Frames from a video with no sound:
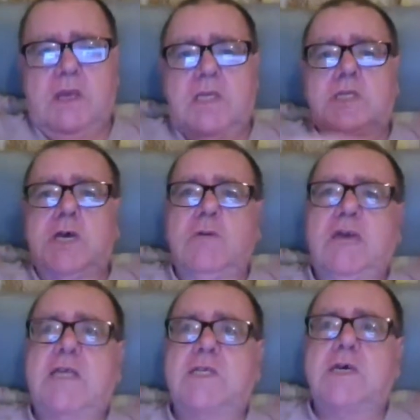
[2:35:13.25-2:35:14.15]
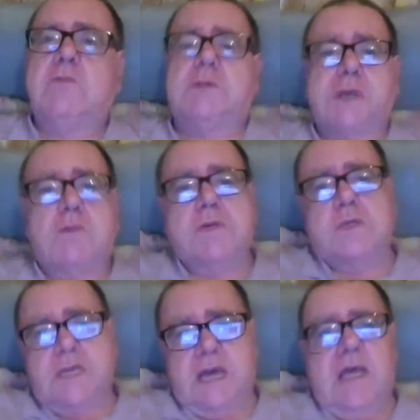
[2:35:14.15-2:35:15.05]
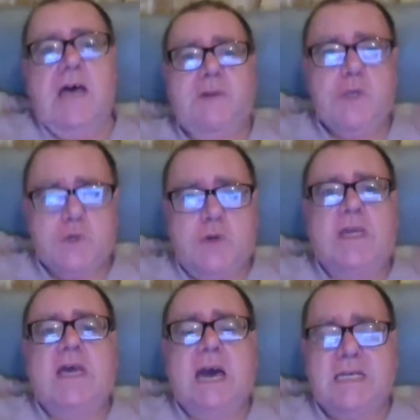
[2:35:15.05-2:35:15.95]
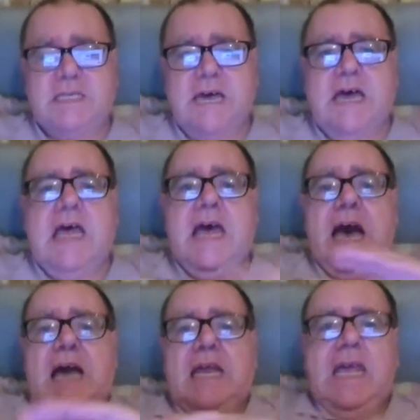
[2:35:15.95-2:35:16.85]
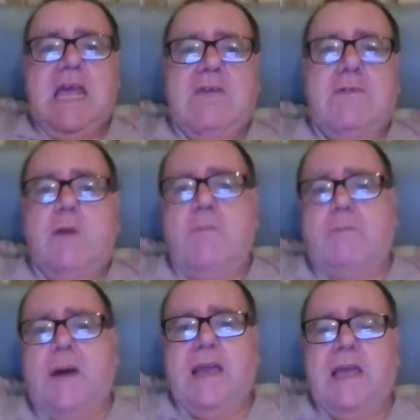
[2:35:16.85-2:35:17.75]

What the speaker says: So yeah, I've enjoyed it, guys. Now, and if I'm not back